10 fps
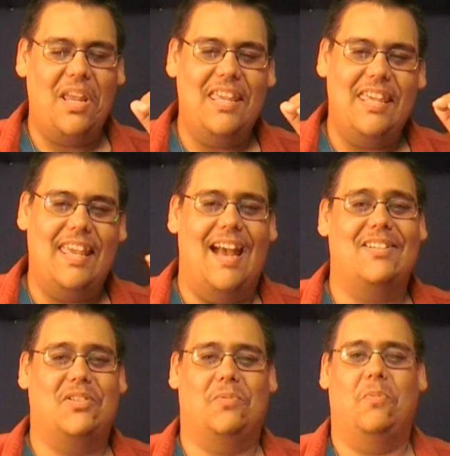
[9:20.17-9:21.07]

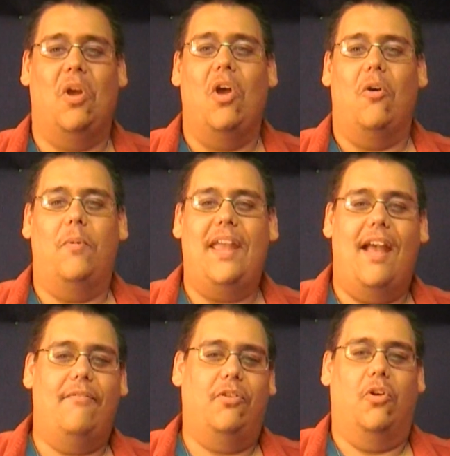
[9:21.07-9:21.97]
yes, we
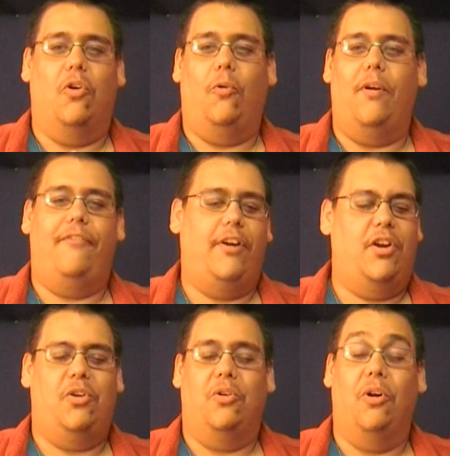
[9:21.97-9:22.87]
have
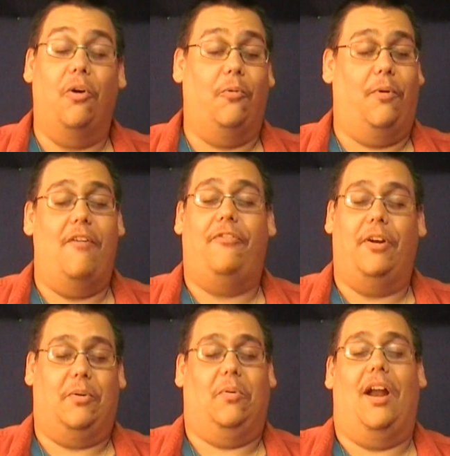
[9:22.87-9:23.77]
horrific
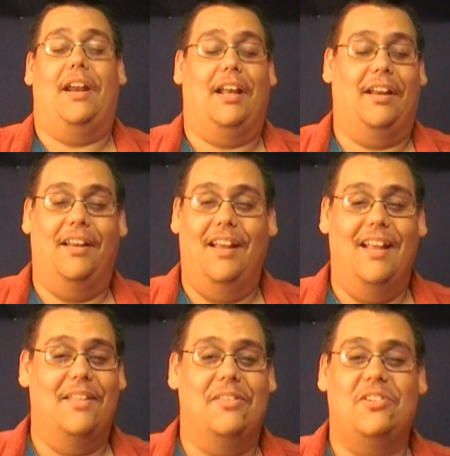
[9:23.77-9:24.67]
writing.
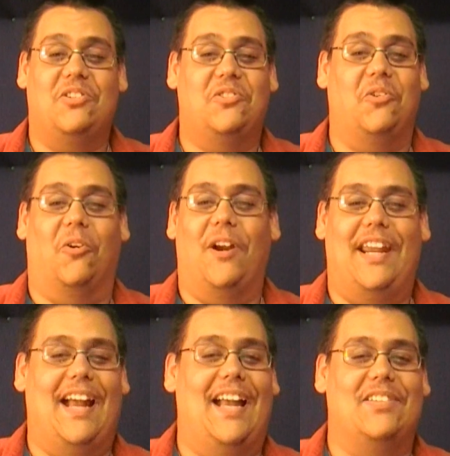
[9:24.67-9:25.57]
This story,
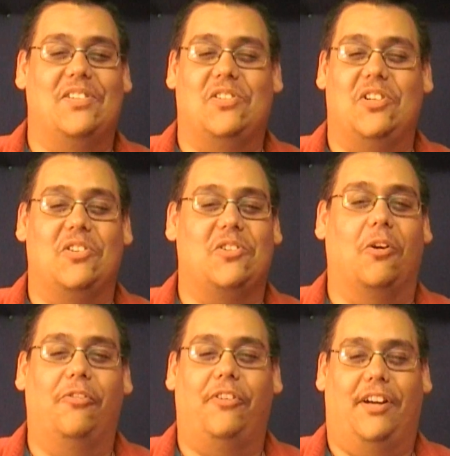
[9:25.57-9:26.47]
guys, is just
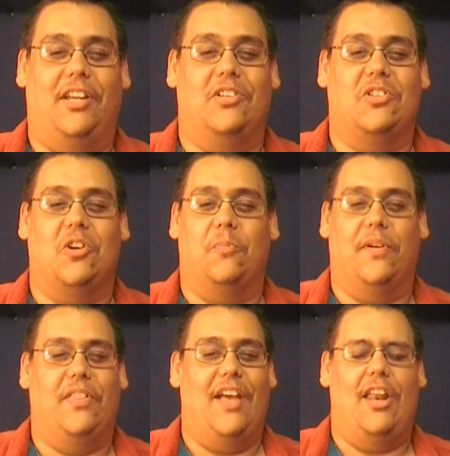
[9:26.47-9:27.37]
so fucking
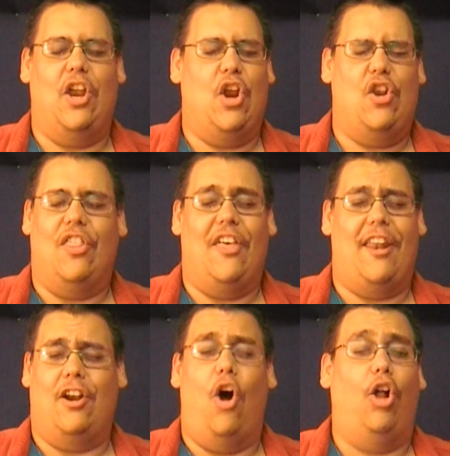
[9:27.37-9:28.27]
stupid that
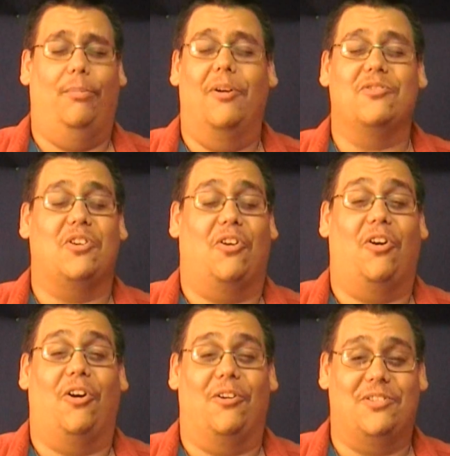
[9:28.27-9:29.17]
it almost
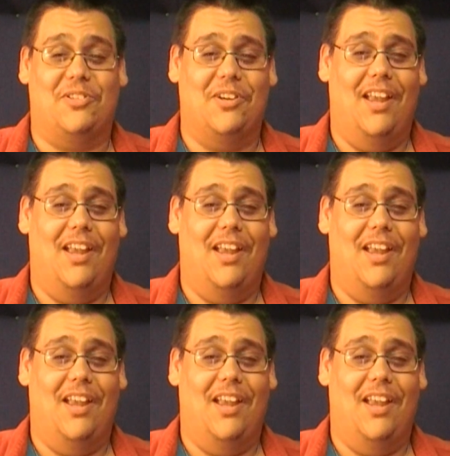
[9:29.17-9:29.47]
hurts.